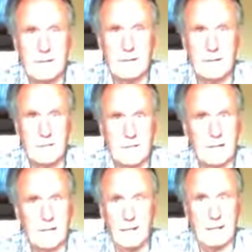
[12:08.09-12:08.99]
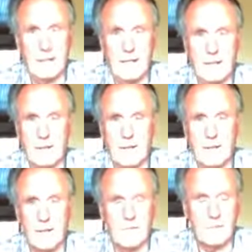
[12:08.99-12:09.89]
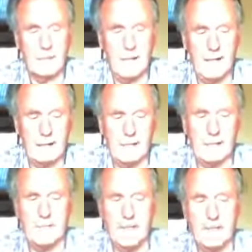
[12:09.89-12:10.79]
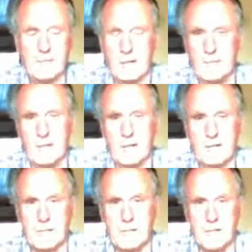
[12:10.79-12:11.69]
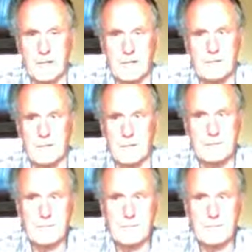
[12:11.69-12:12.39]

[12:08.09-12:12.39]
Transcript: Yeah. And it was actually Arnold Carrington who came over to me at the fence when I was watching somebody else going.